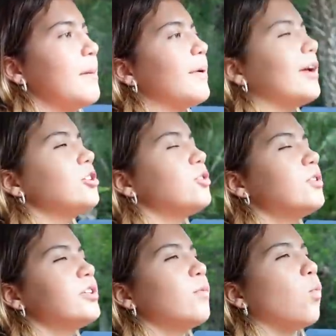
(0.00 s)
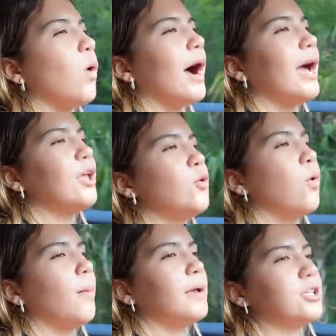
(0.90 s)
But I just don't understand why you
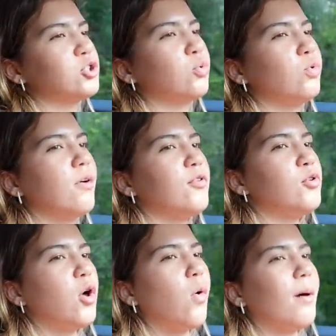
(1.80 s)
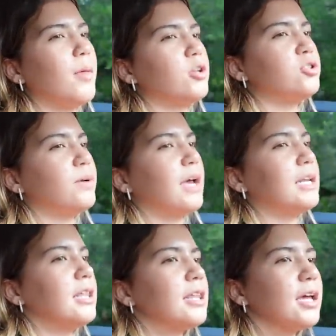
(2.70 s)
want me at school if you know I'm not doing
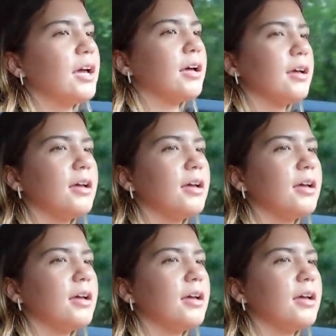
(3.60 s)
anything.